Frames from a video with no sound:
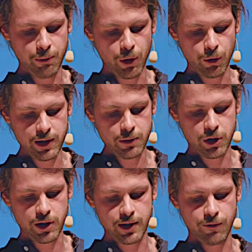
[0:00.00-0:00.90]
a progress,
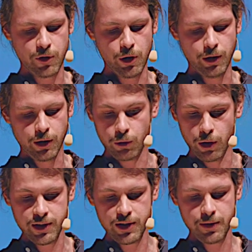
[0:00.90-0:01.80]
which is of turn
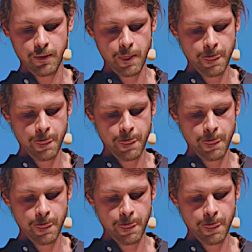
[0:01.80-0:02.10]
cross.